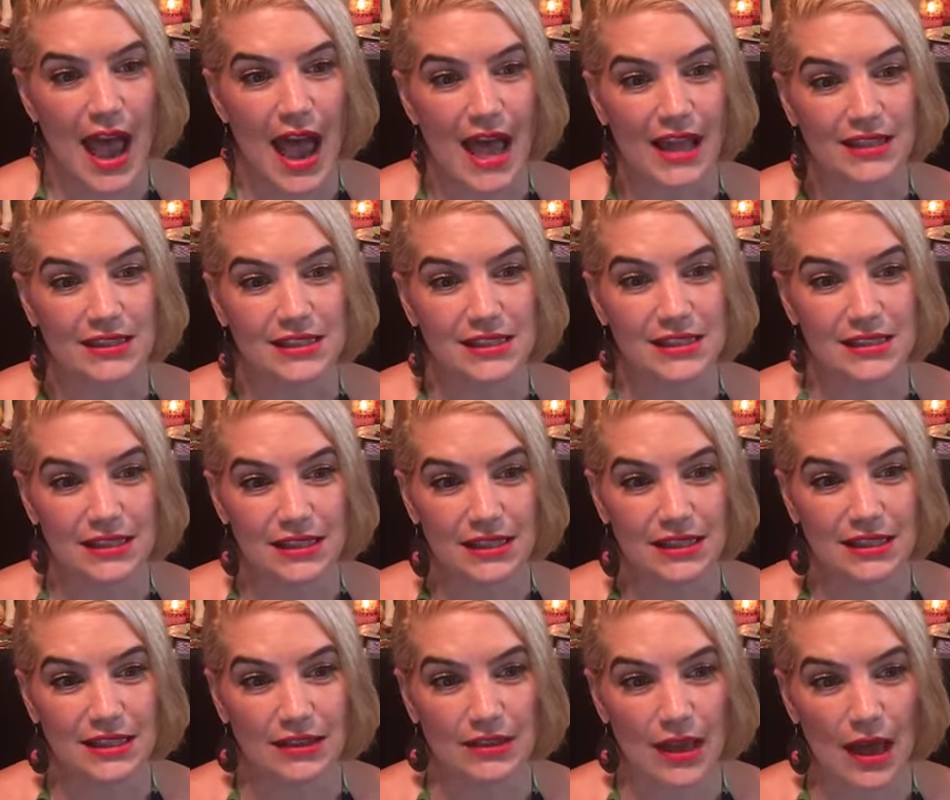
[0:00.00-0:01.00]
and
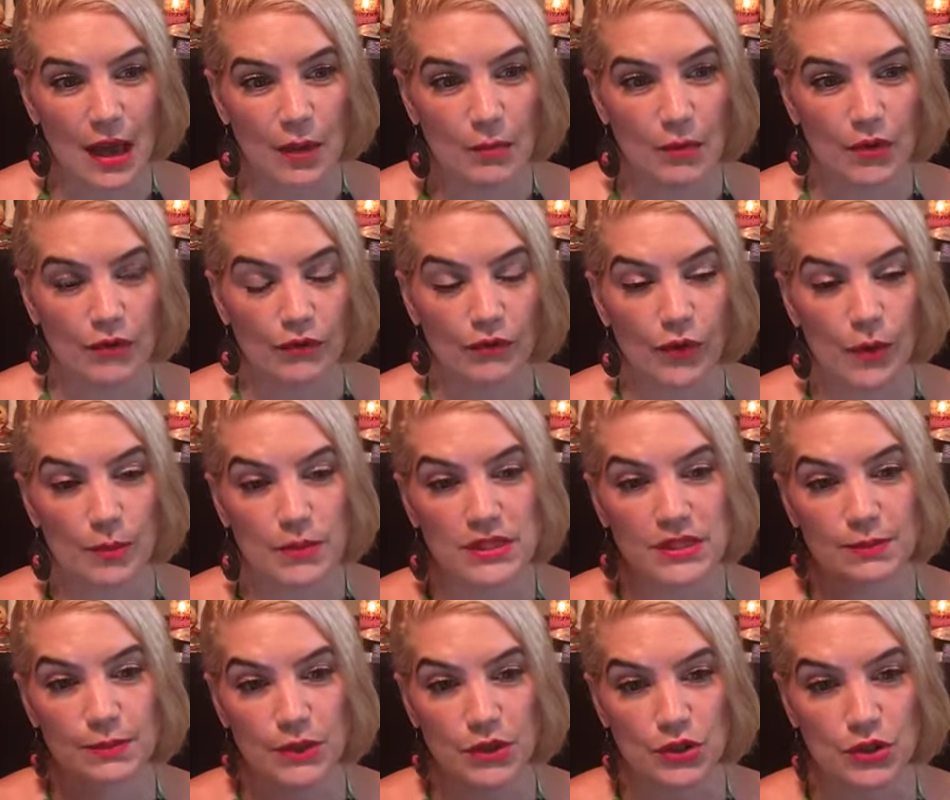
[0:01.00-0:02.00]
seeing them from a
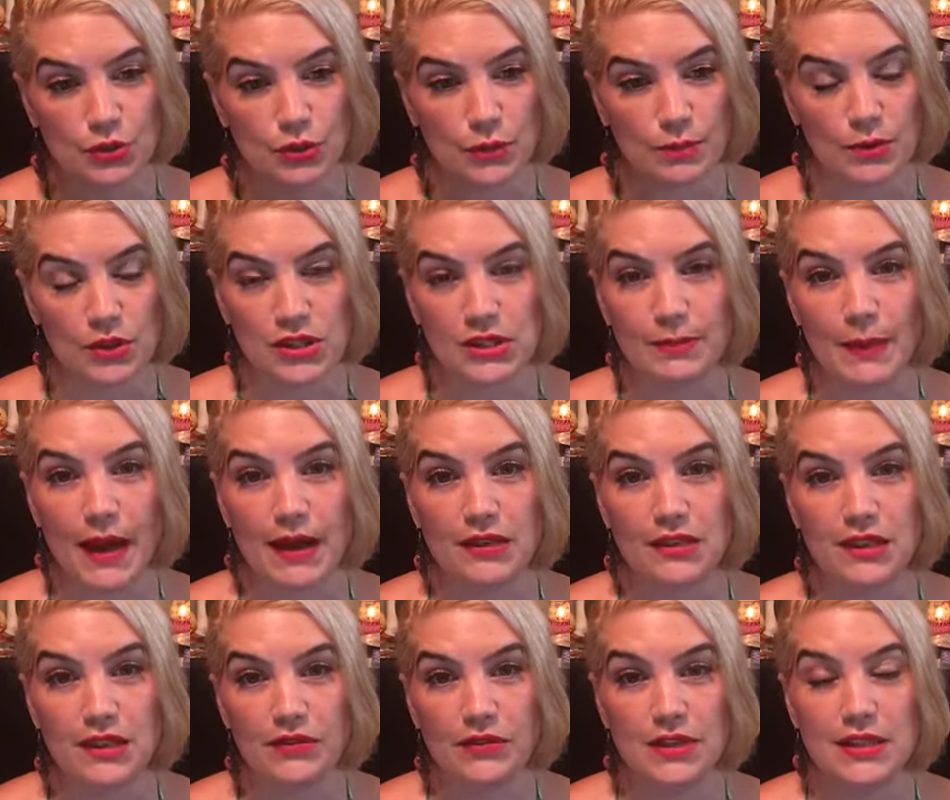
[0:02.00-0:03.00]
spiritual
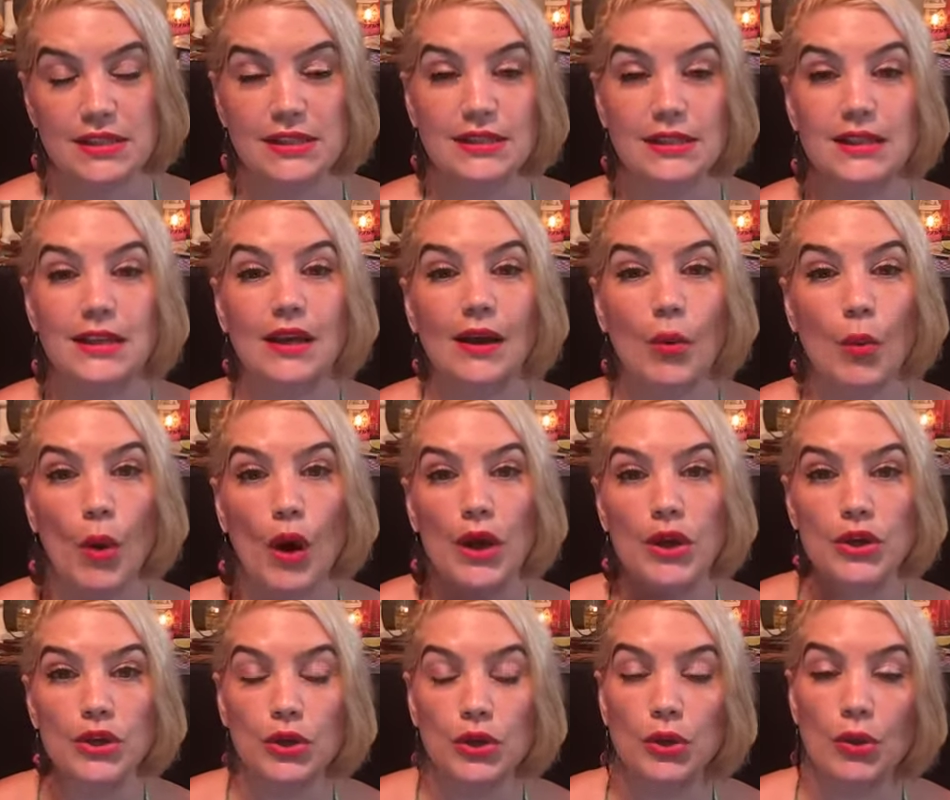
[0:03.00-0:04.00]
perspective, seeing what
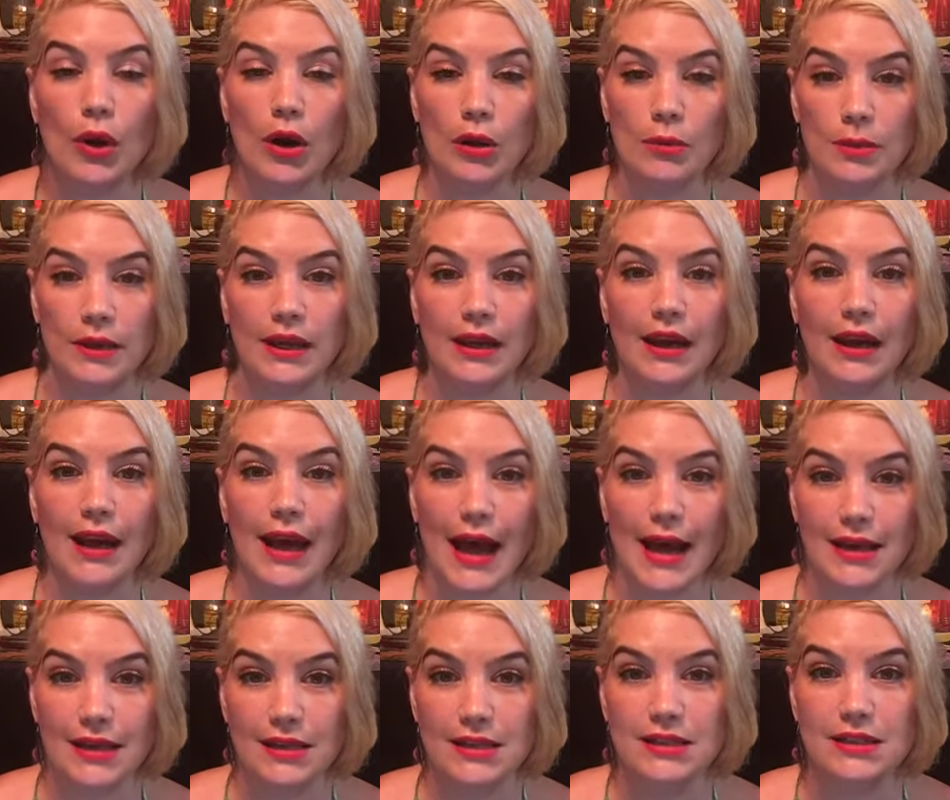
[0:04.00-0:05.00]
you are being
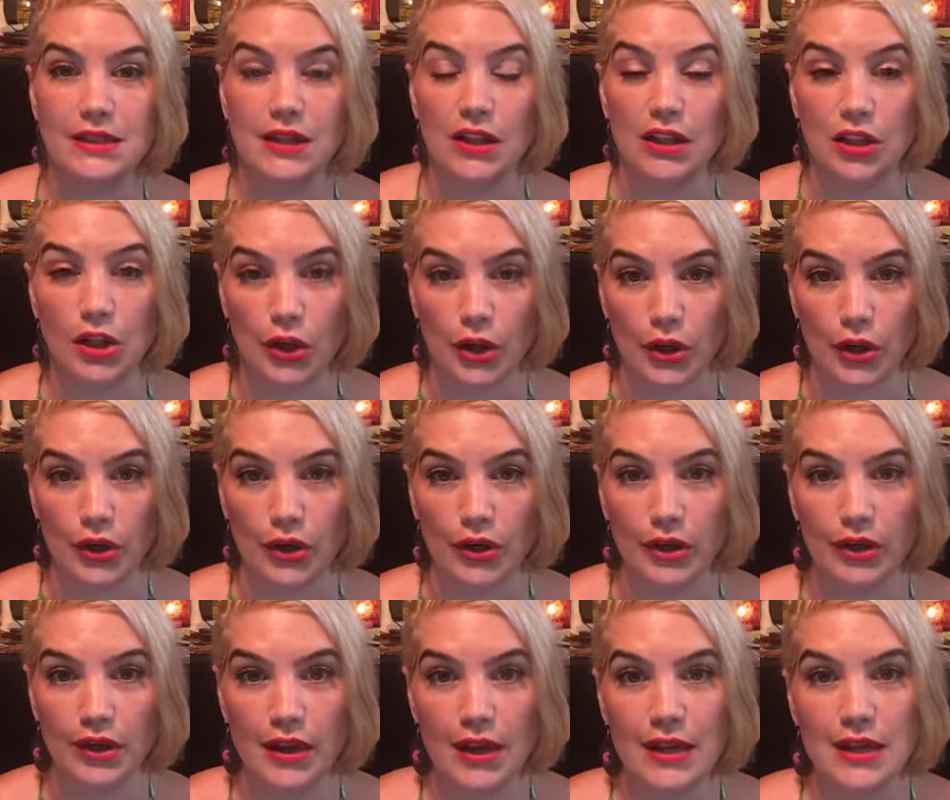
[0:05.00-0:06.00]
guided to learn,
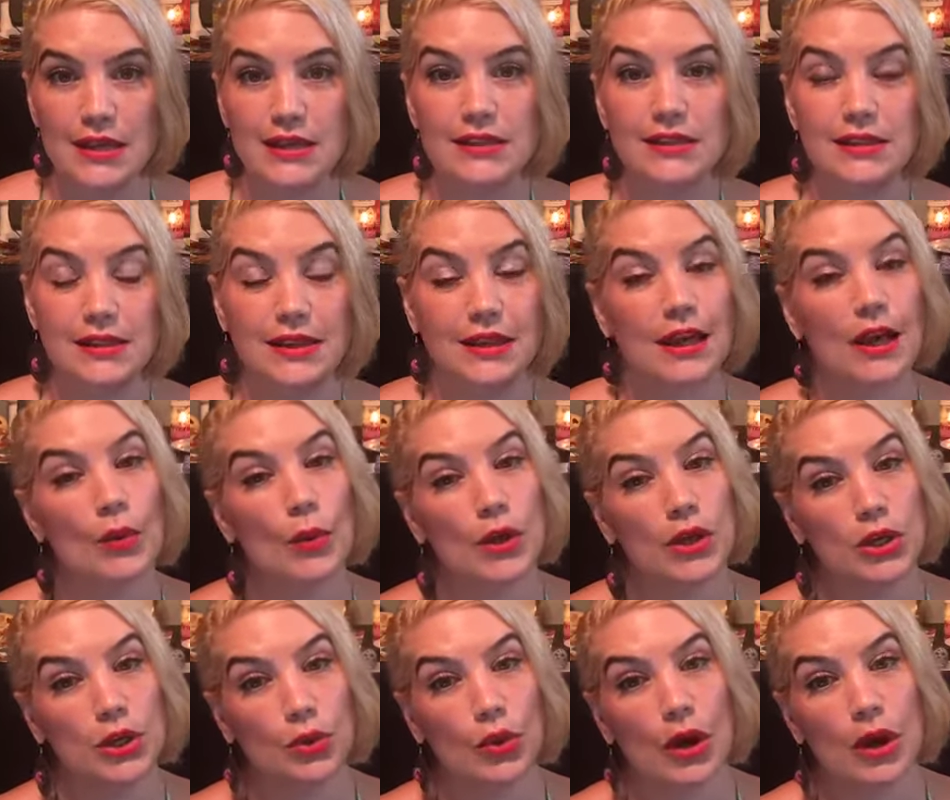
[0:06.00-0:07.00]
seeing what
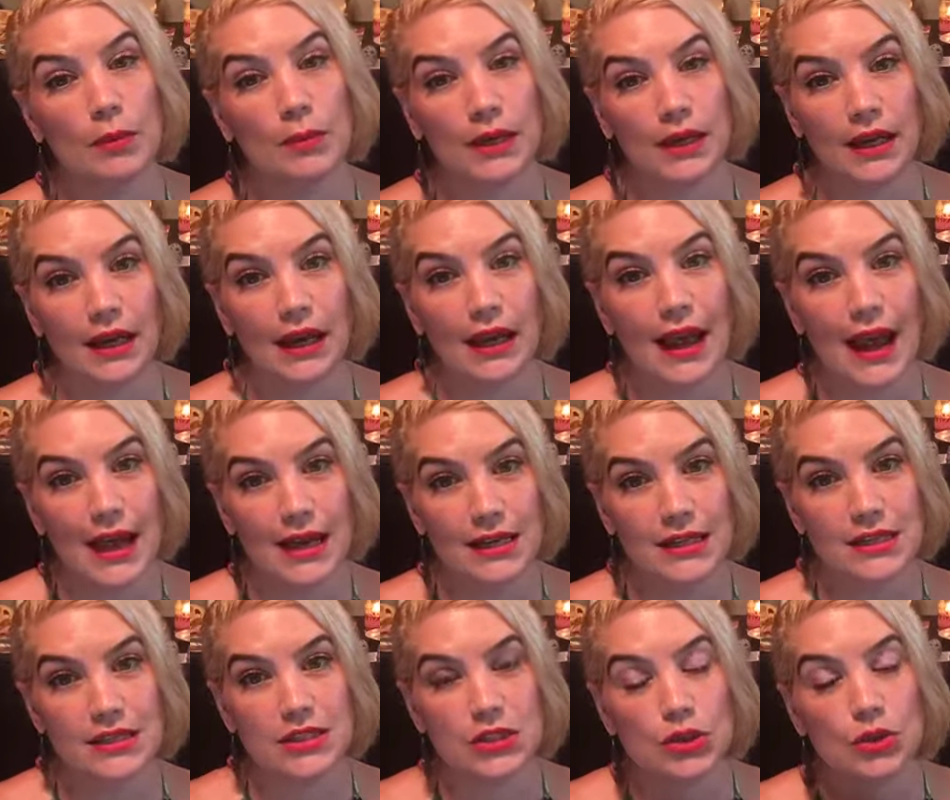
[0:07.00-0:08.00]
you are being
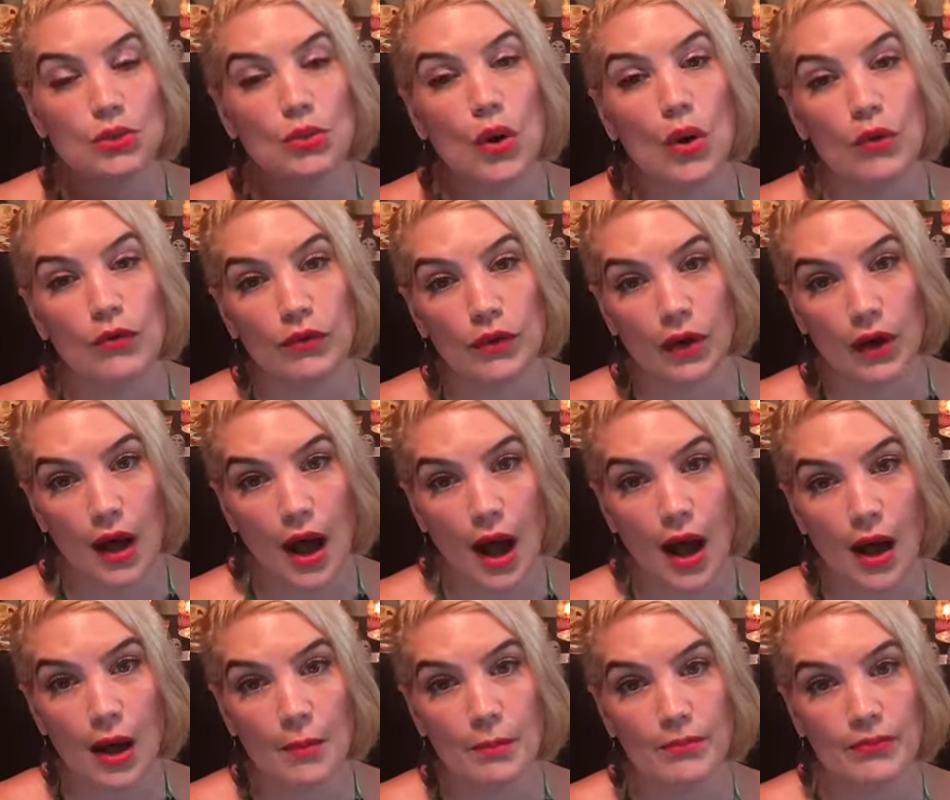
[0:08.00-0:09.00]
guided to
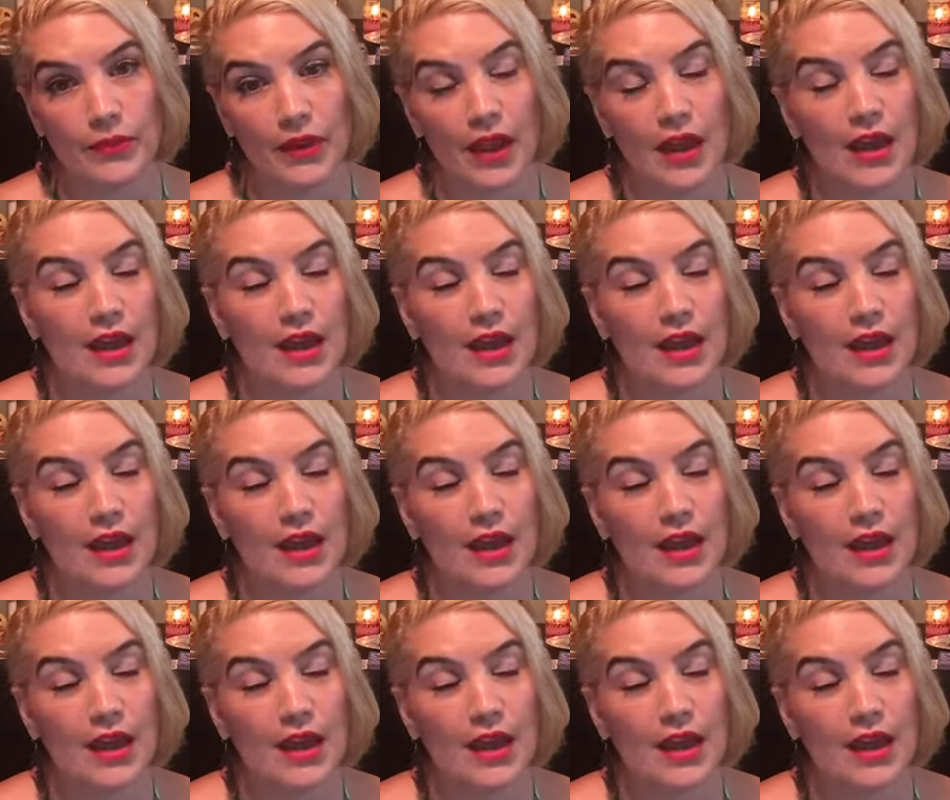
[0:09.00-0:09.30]
overcome,